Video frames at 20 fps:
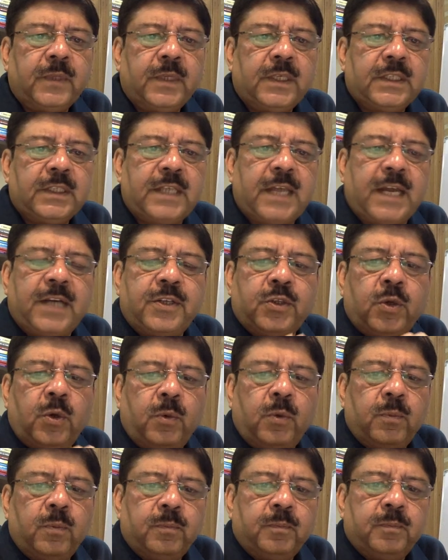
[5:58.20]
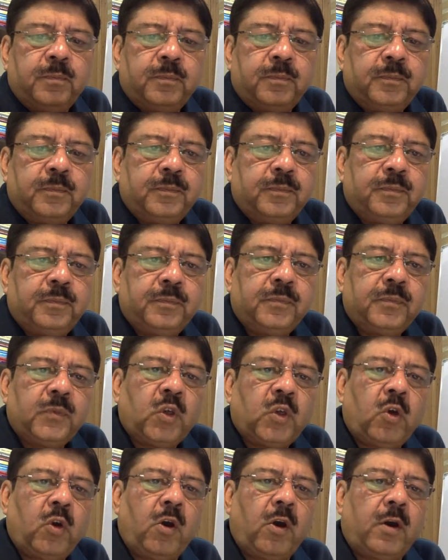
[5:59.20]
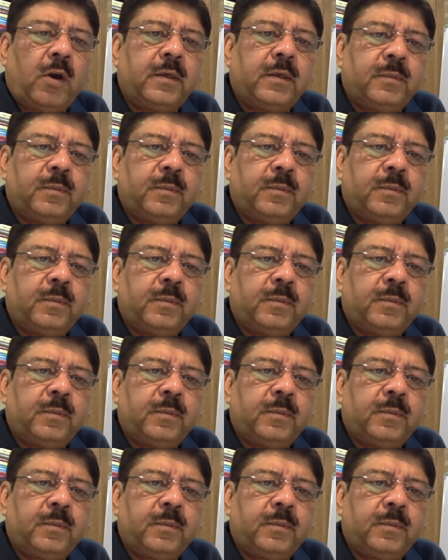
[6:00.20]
Is that so or not?